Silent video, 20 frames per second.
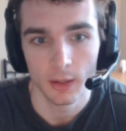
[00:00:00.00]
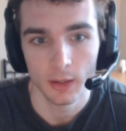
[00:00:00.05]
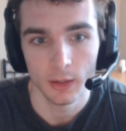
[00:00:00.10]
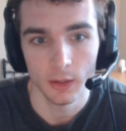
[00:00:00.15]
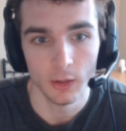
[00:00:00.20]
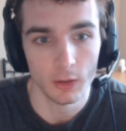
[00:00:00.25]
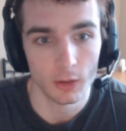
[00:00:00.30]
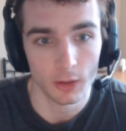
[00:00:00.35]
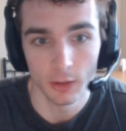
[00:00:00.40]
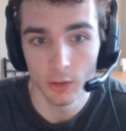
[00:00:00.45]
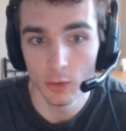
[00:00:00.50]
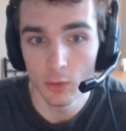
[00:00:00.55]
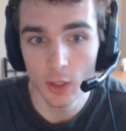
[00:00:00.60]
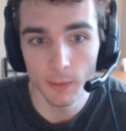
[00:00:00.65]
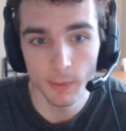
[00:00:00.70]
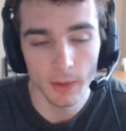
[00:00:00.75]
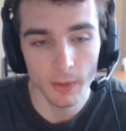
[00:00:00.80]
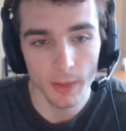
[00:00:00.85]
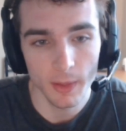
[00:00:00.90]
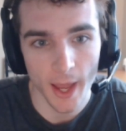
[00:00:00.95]
You could
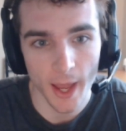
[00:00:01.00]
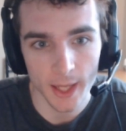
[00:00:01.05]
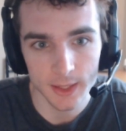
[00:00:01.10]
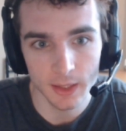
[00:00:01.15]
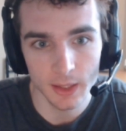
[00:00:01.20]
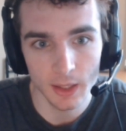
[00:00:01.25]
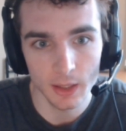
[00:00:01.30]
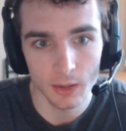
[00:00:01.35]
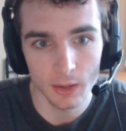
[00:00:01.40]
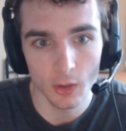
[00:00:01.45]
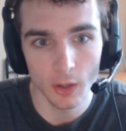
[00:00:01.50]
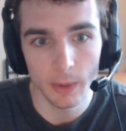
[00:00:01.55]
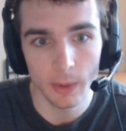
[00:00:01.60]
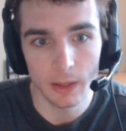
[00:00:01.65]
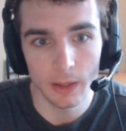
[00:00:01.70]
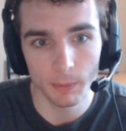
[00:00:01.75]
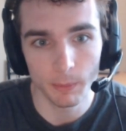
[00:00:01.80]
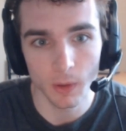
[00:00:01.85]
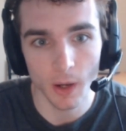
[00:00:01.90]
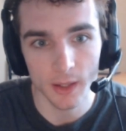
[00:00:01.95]
be you could be in
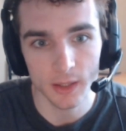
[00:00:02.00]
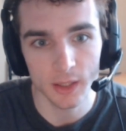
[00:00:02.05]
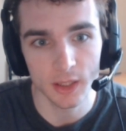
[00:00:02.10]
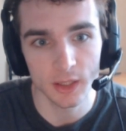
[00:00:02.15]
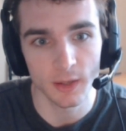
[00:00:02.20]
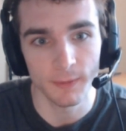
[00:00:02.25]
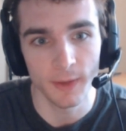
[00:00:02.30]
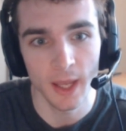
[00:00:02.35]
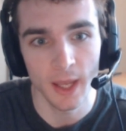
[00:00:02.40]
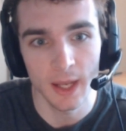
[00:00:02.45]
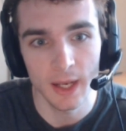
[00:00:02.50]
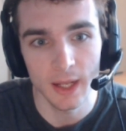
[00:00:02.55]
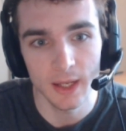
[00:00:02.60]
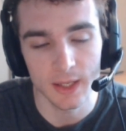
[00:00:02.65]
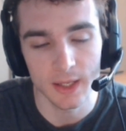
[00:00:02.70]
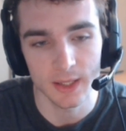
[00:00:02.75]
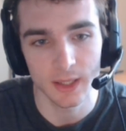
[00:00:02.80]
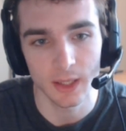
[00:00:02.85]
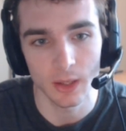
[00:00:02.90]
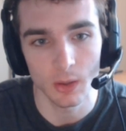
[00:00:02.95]
the process of hitting
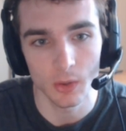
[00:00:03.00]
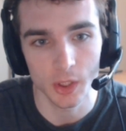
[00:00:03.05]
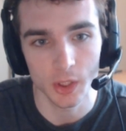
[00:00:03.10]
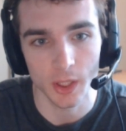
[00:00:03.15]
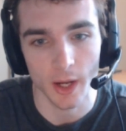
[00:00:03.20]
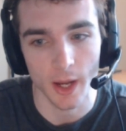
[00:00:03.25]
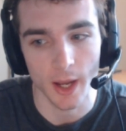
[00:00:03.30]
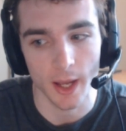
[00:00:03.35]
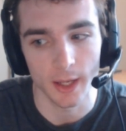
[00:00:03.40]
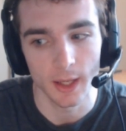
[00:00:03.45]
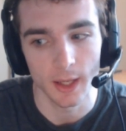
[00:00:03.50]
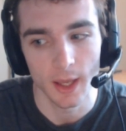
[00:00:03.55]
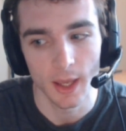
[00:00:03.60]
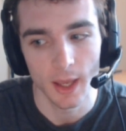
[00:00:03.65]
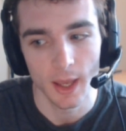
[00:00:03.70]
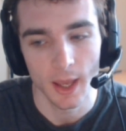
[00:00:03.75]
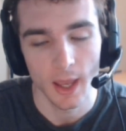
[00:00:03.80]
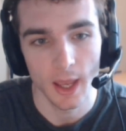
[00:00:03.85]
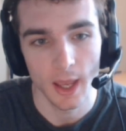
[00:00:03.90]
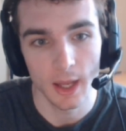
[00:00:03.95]
a skill shot,
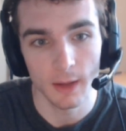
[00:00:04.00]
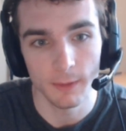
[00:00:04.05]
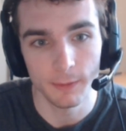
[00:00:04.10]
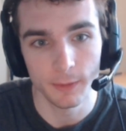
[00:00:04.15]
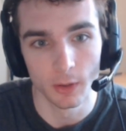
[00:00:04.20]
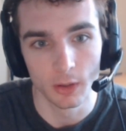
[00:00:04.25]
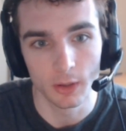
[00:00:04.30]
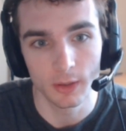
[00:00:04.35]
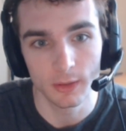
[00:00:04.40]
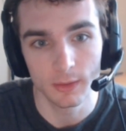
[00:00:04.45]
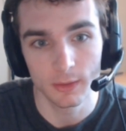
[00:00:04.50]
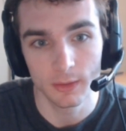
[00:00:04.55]
and if you're